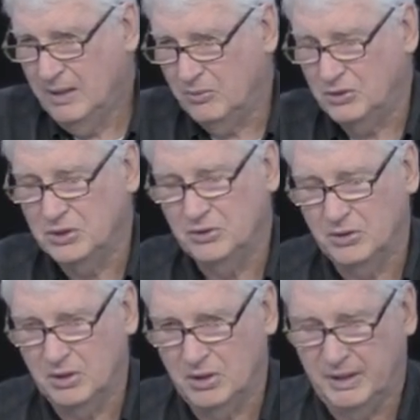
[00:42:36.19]
which you
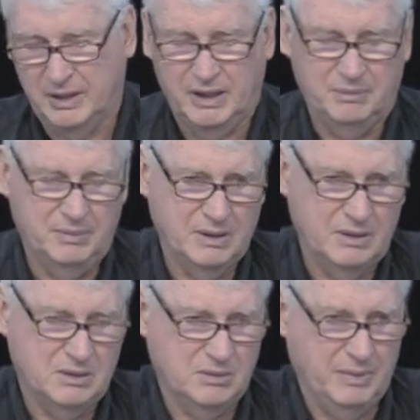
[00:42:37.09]
could look it up, and
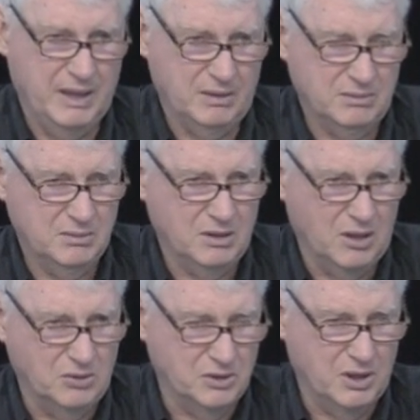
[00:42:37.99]
it's about the
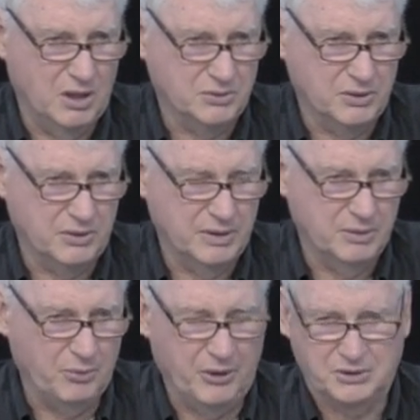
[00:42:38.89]
golden altar and the
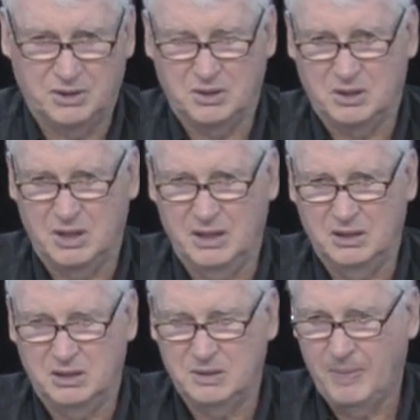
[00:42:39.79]
prayers of the
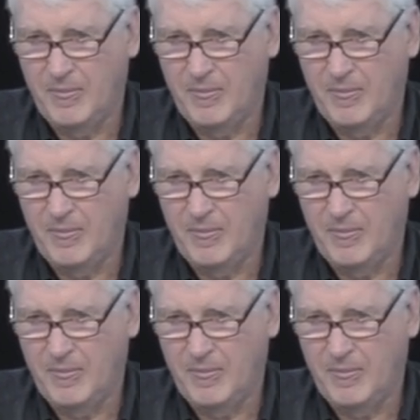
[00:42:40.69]
saints.